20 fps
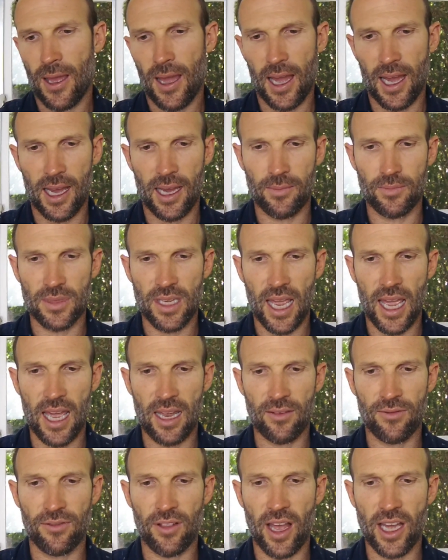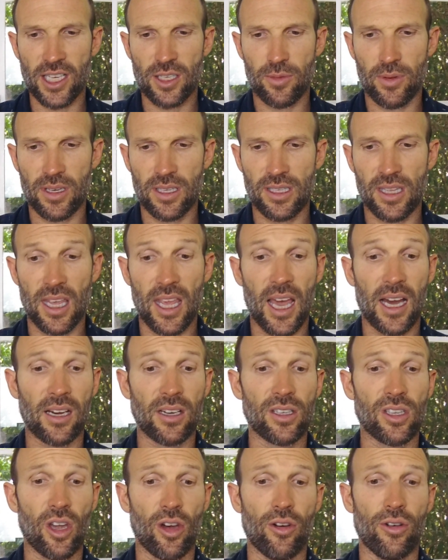Um, Dan Fleischman is the
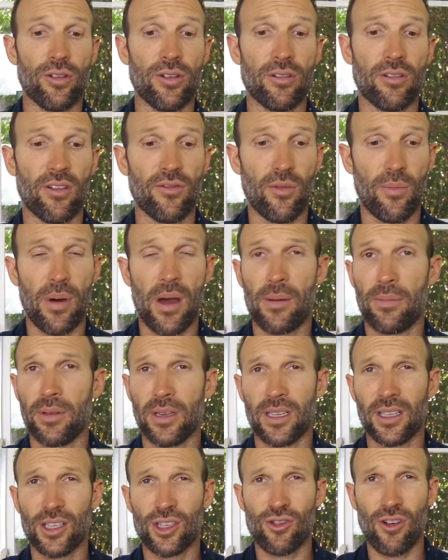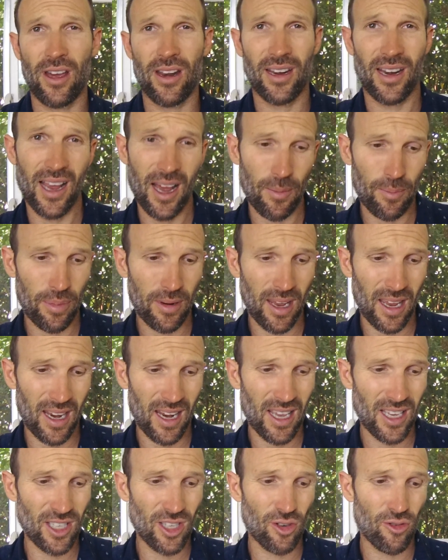youngest owner of a publicly traded company in
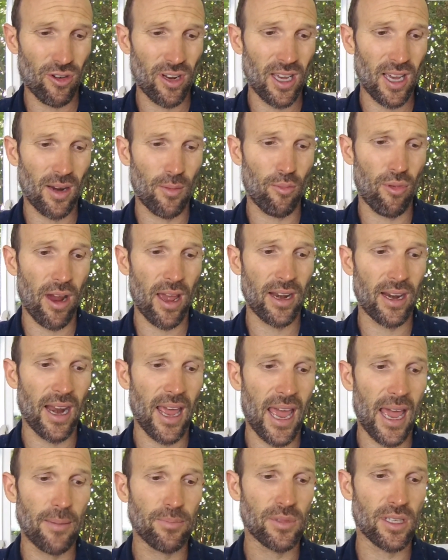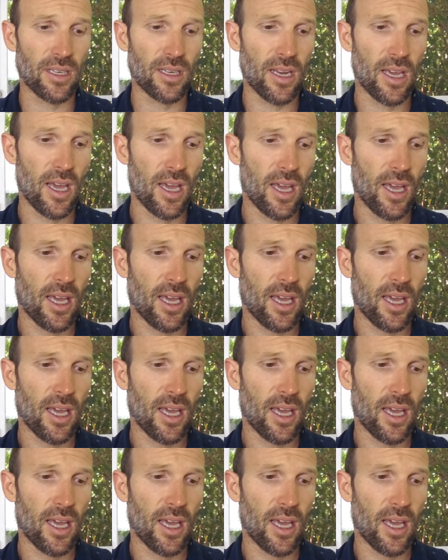history, and Brandon Hampton